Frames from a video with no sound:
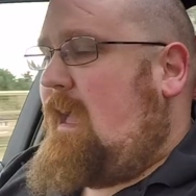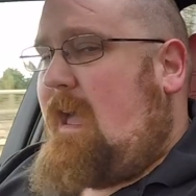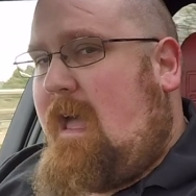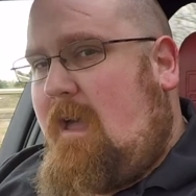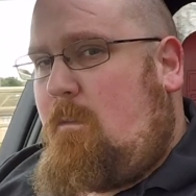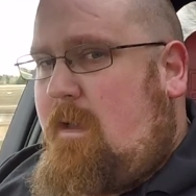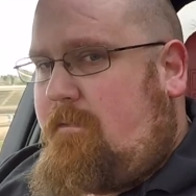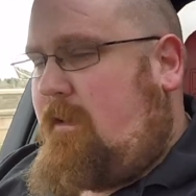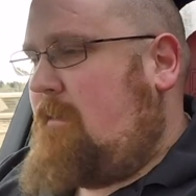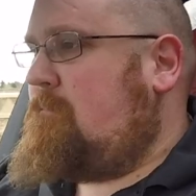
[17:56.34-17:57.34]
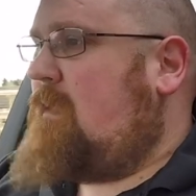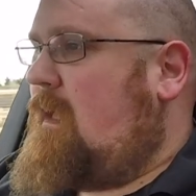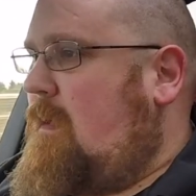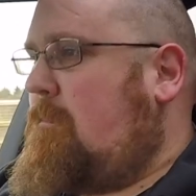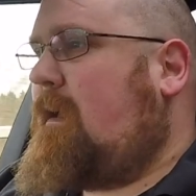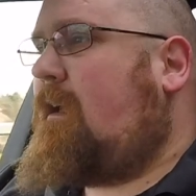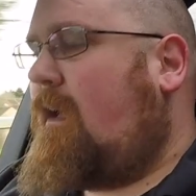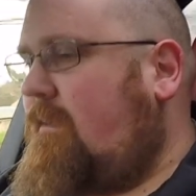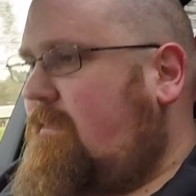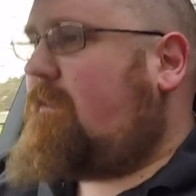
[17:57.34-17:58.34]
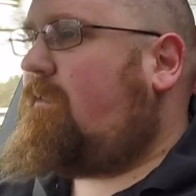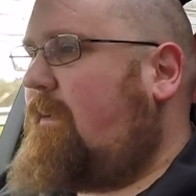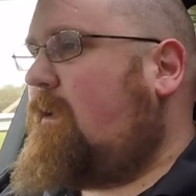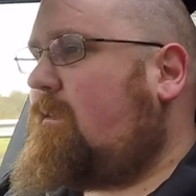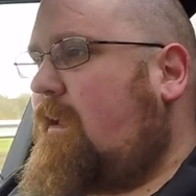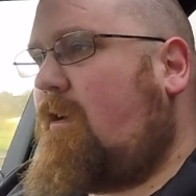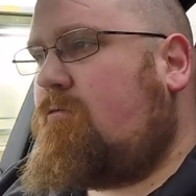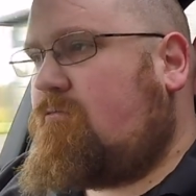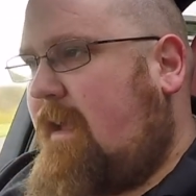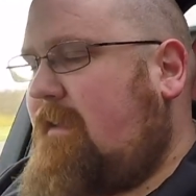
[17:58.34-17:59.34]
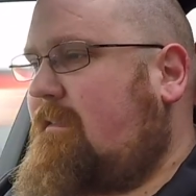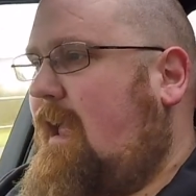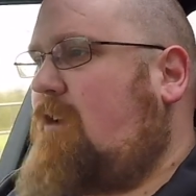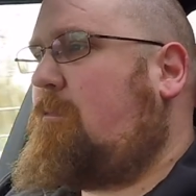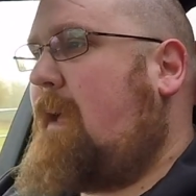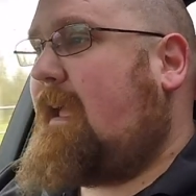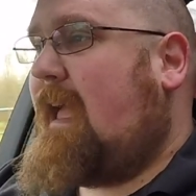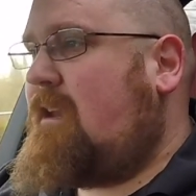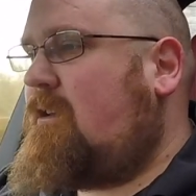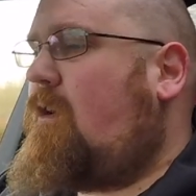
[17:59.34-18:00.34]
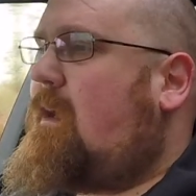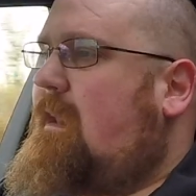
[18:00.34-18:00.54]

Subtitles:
However, because this feels like a raised hatchback and not an